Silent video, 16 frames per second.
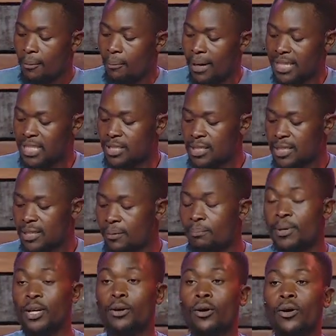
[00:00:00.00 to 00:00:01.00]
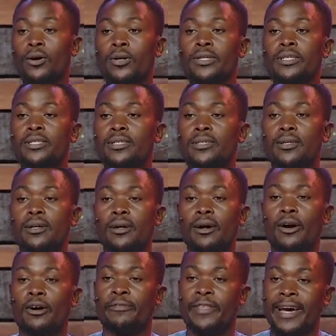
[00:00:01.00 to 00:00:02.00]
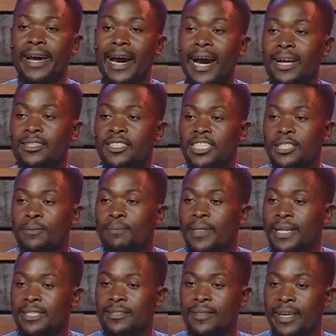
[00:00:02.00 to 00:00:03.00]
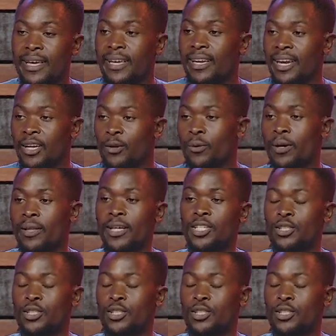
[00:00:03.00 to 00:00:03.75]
but because of the hardship that they endured,